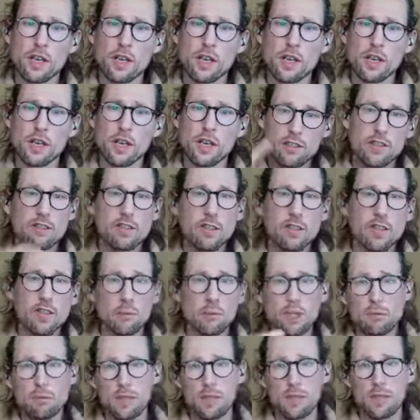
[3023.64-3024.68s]
You start
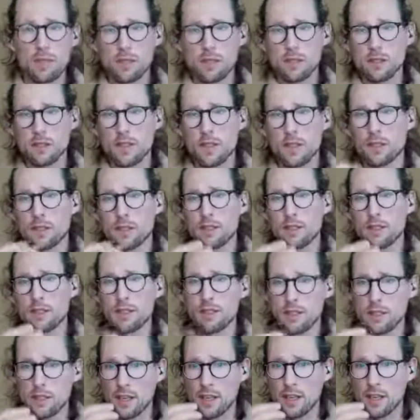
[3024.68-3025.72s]
developing the muscle
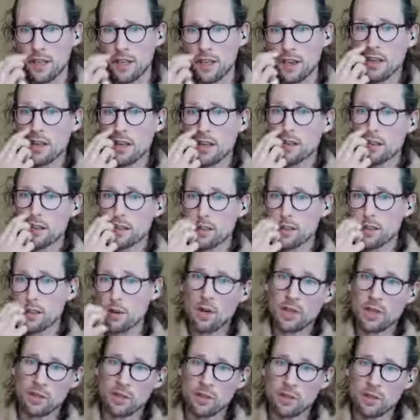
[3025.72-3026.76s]
and the skill set.
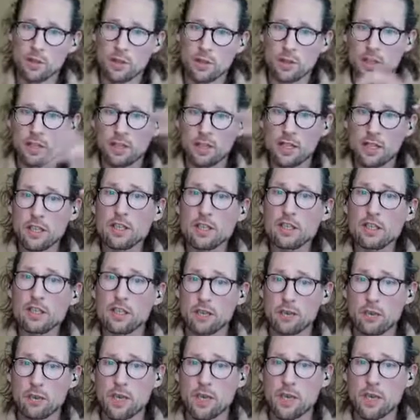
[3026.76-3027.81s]
So when the
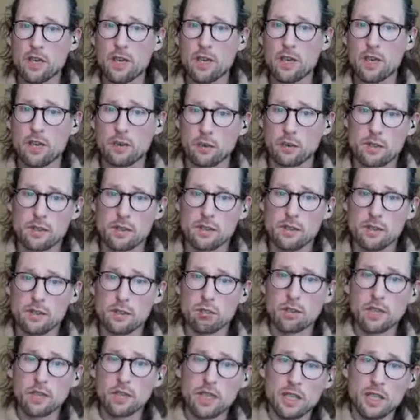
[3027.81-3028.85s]
organization is ready and it
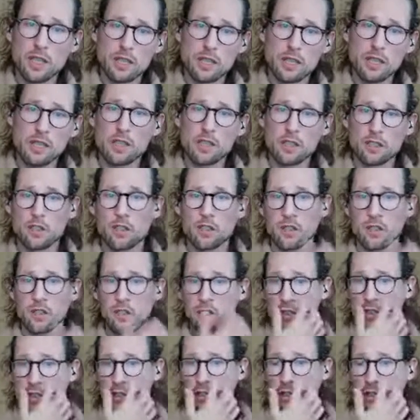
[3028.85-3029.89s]
wants to bring in these
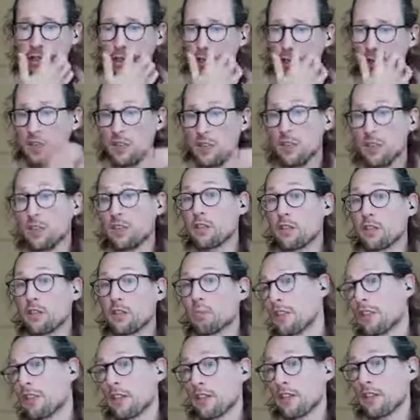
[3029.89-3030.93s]
technologies
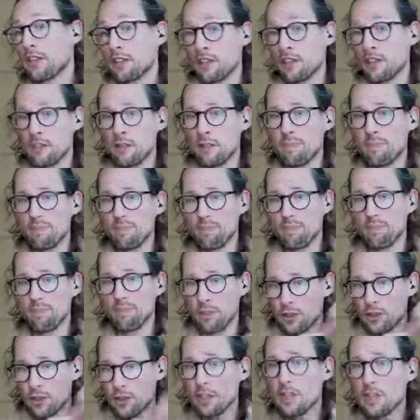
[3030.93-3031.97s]
into production,
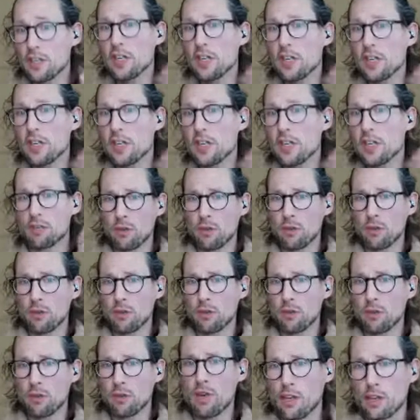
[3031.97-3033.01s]
your team is
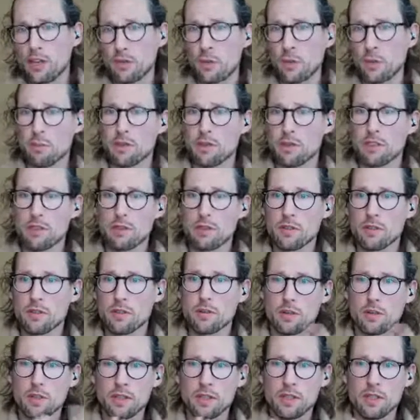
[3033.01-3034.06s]
already
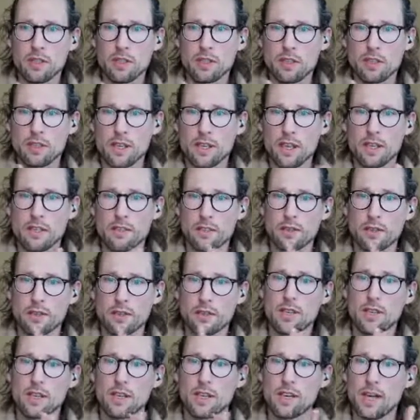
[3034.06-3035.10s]
equipped to really
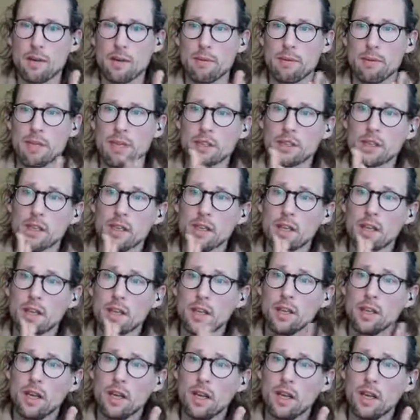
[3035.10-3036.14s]
understand those
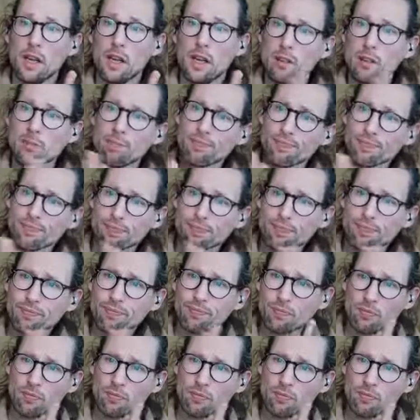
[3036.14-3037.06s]
dynamics. Um,